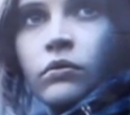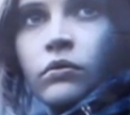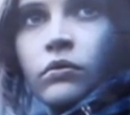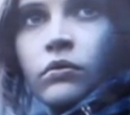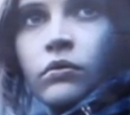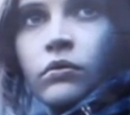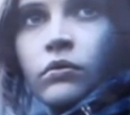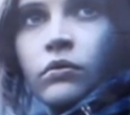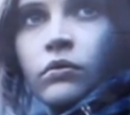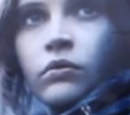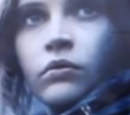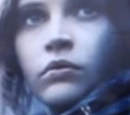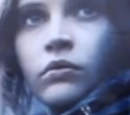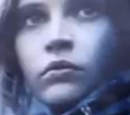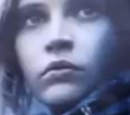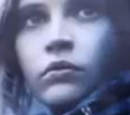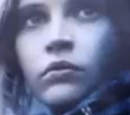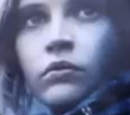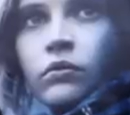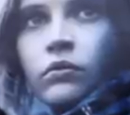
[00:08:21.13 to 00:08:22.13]

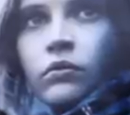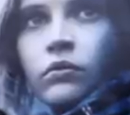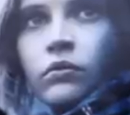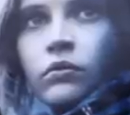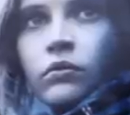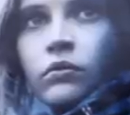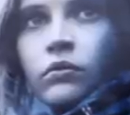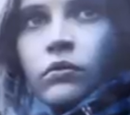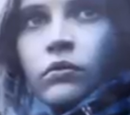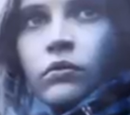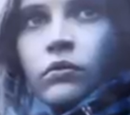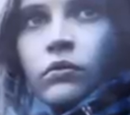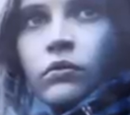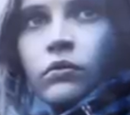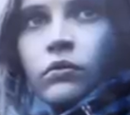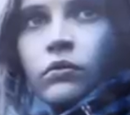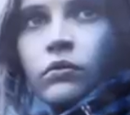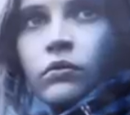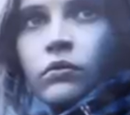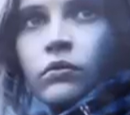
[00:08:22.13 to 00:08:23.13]

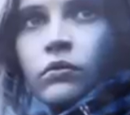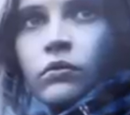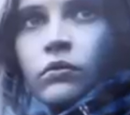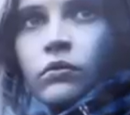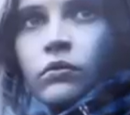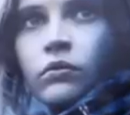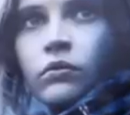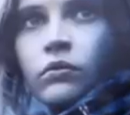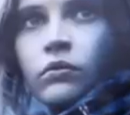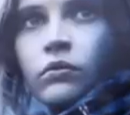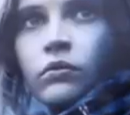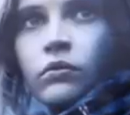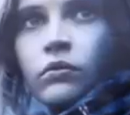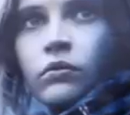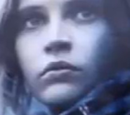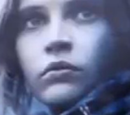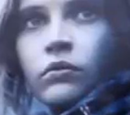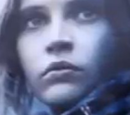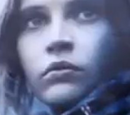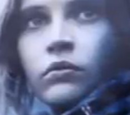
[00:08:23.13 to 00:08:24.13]

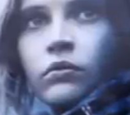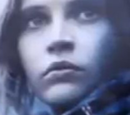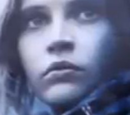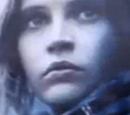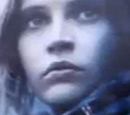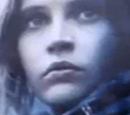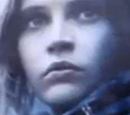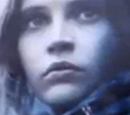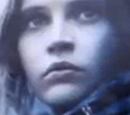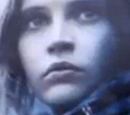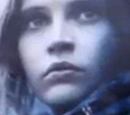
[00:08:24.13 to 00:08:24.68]
The person shown says nothing.